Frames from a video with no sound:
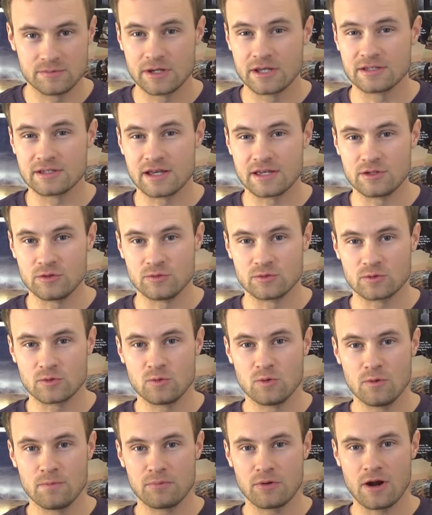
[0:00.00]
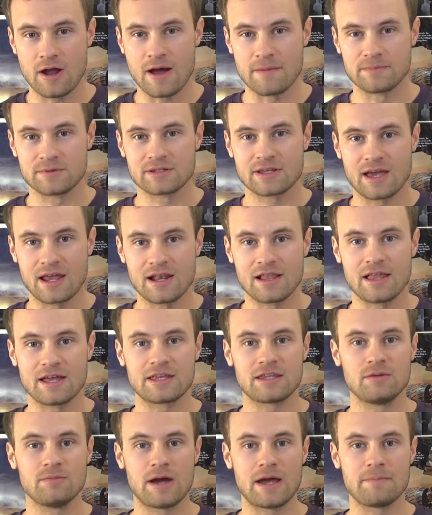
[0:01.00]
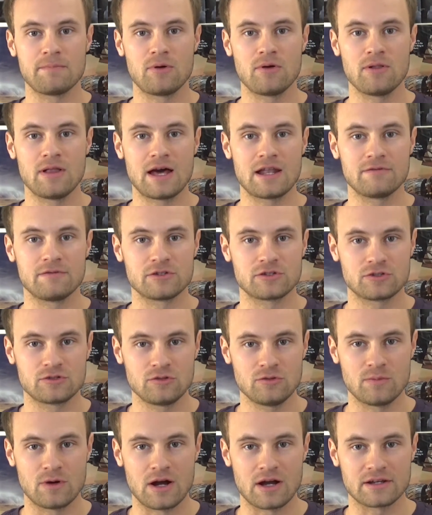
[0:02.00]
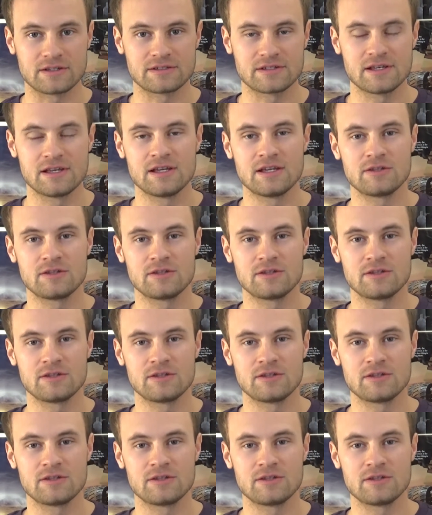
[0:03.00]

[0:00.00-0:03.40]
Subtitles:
because I use cool props, kind of like you might pull out of a shoebox,